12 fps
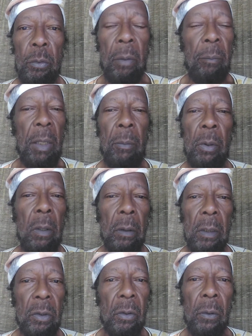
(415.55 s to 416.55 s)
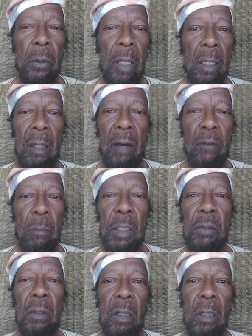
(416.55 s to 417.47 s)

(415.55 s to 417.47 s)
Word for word: The people don't control their governments.